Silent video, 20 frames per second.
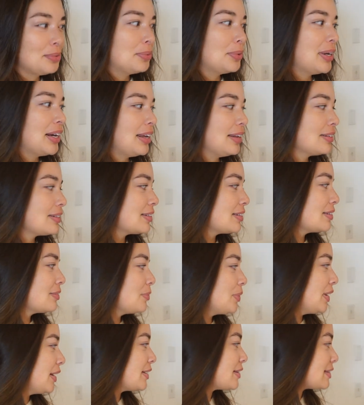What else?
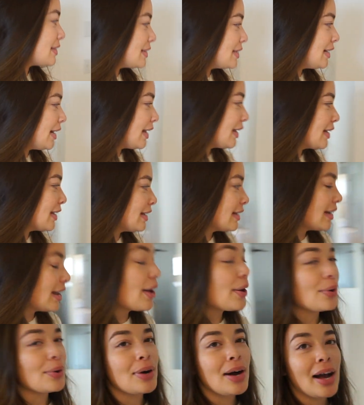What else did I get? Oh,
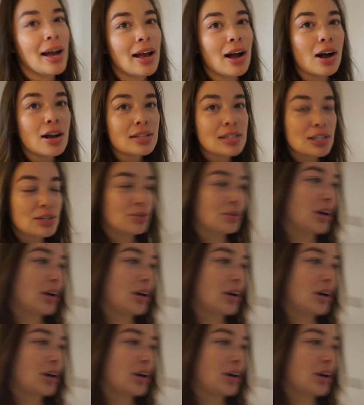I also